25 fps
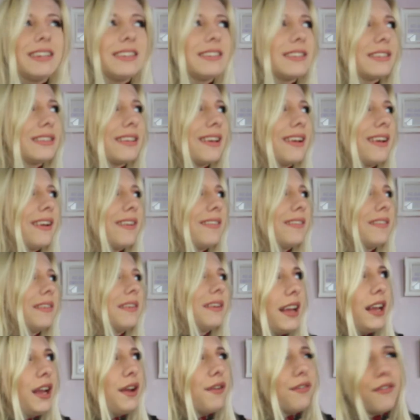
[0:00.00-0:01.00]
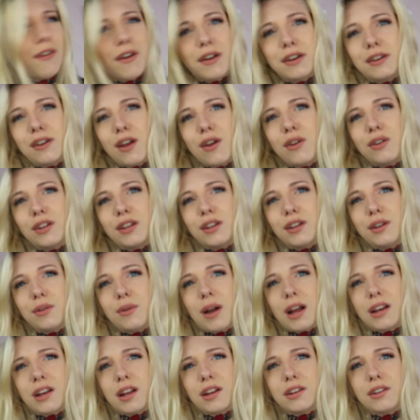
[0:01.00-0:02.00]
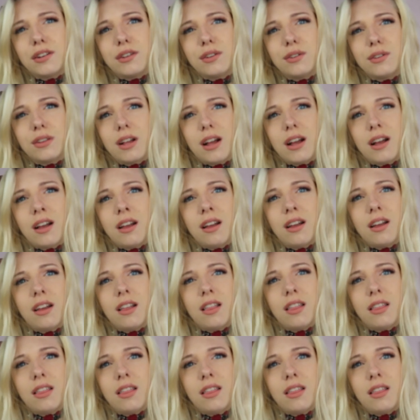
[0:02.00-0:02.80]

So if I know you and I do that,